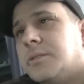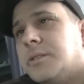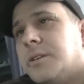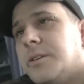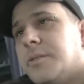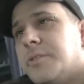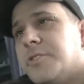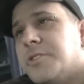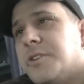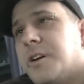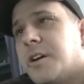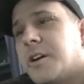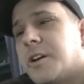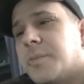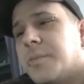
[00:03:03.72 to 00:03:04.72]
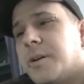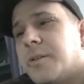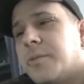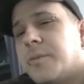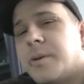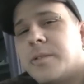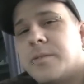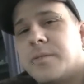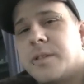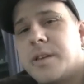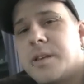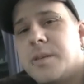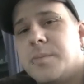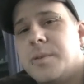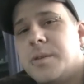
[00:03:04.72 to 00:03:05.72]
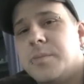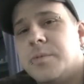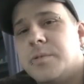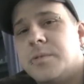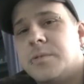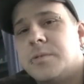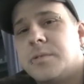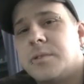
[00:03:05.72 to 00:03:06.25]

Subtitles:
know what you're talking about the flaky people.